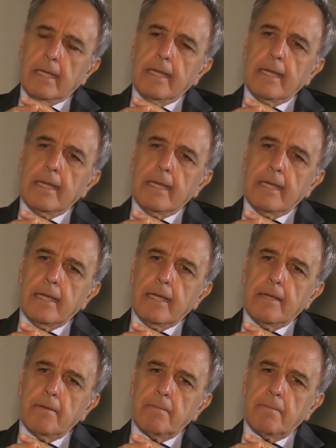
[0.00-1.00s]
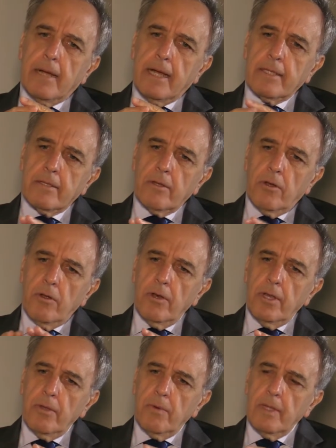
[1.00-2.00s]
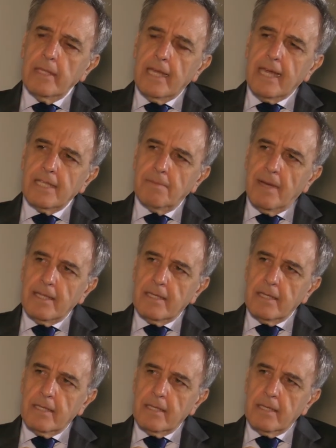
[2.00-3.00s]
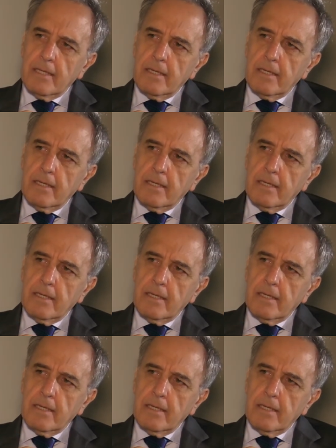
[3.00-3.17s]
but only with charismatic